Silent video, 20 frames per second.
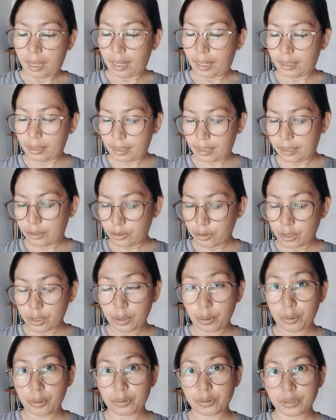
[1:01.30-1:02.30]
And then you
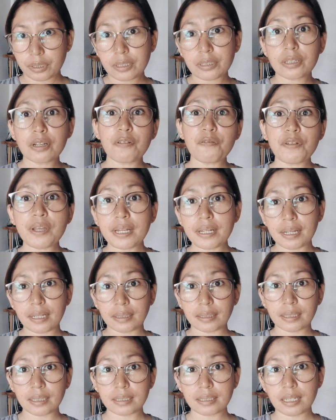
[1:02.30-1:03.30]
can also, it's
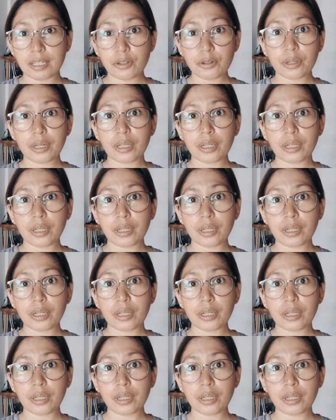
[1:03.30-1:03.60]
convenient kasi you